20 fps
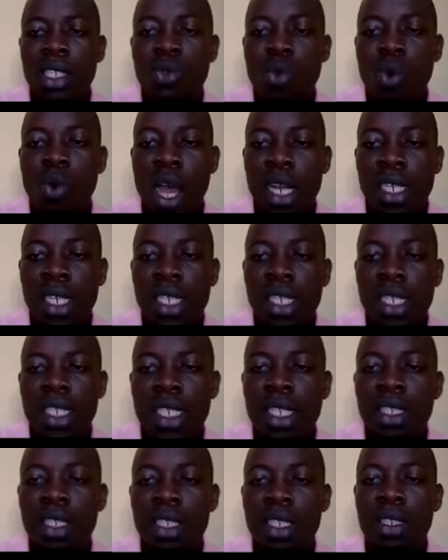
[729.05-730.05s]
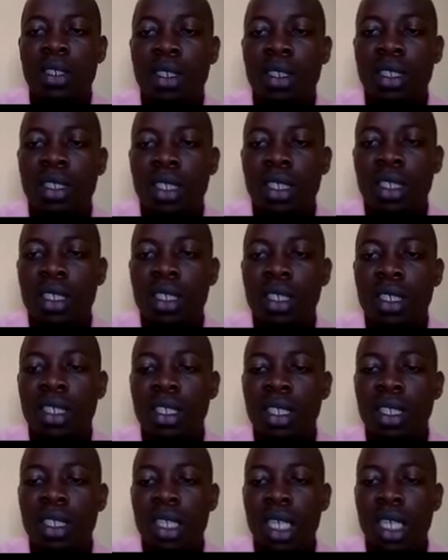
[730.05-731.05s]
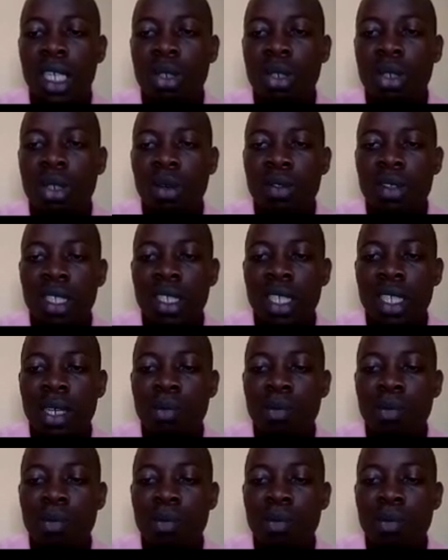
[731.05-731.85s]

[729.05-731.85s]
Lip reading: is what each of these